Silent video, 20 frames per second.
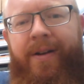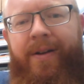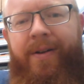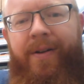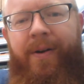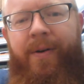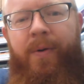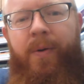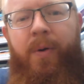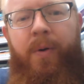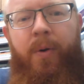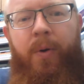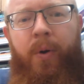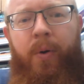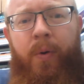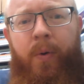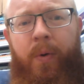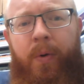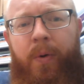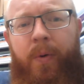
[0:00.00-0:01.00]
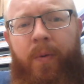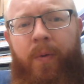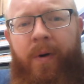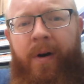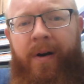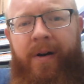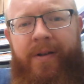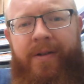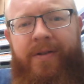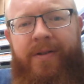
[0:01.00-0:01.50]
You know, Luke
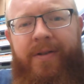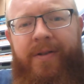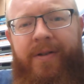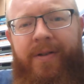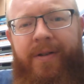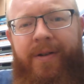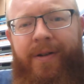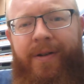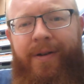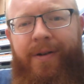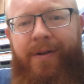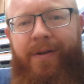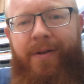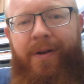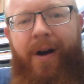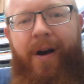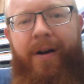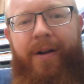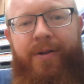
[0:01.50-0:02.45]
was not